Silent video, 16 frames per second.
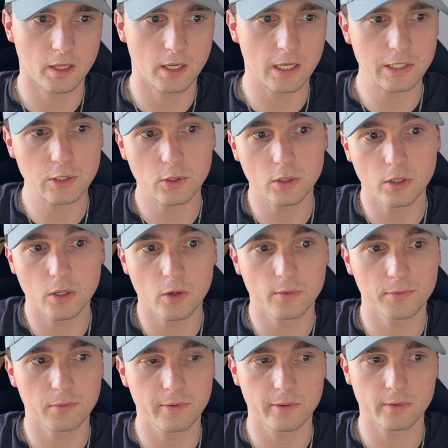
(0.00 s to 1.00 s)
And you can go
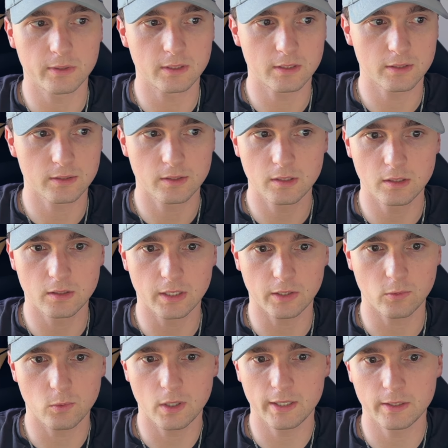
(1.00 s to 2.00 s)
through and just see
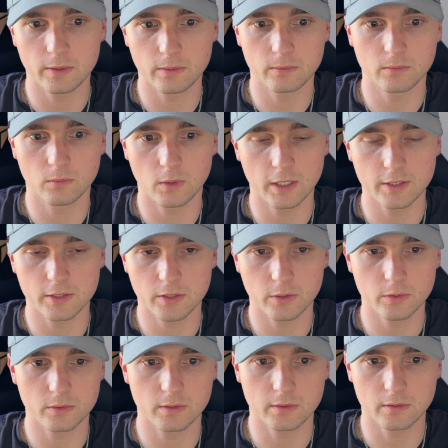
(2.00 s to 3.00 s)
like why it
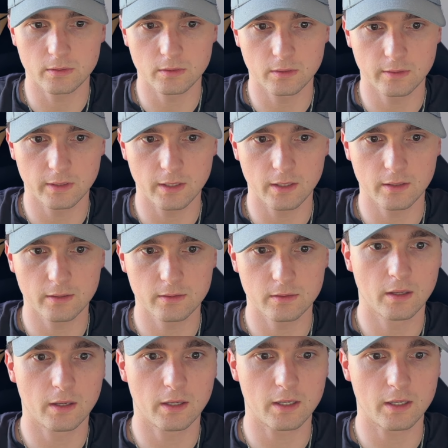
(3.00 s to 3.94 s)
chose this.